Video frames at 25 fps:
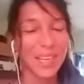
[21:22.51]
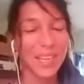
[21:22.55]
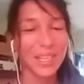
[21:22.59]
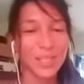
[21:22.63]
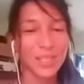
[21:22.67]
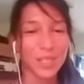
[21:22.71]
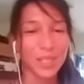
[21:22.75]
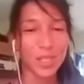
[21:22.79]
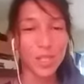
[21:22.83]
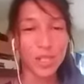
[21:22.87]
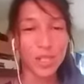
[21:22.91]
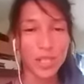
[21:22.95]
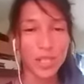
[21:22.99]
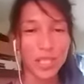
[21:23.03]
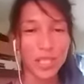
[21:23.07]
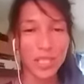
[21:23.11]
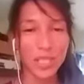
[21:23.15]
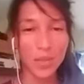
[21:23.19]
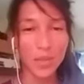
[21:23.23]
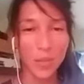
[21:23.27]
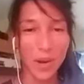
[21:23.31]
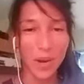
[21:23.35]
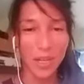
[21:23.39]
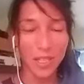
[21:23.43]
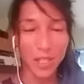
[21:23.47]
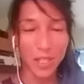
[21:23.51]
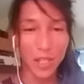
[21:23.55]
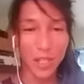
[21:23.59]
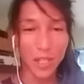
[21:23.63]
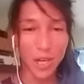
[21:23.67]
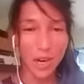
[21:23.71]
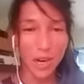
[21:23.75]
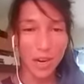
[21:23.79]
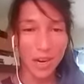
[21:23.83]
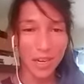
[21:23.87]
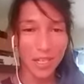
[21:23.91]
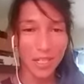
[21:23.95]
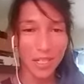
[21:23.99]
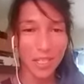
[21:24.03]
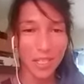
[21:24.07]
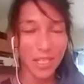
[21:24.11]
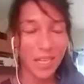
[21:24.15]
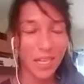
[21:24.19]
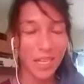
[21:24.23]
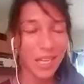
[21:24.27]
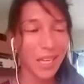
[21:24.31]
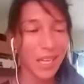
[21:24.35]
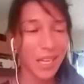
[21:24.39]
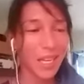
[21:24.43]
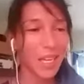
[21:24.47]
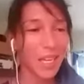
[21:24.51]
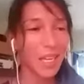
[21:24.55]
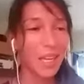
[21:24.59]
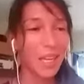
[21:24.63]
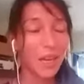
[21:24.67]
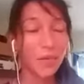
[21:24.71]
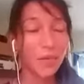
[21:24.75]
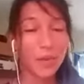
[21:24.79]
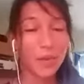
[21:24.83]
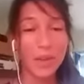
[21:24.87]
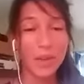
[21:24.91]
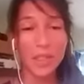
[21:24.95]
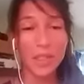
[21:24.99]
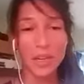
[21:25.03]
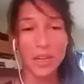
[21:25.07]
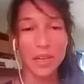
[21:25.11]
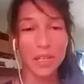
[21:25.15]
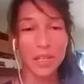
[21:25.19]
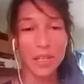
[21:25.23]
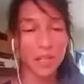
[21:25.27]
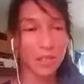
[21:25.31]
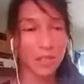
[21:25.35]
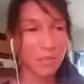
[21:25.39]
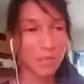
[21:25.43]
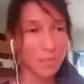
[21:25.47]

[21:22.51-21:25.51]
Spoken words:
so she's the one in charge. Everything is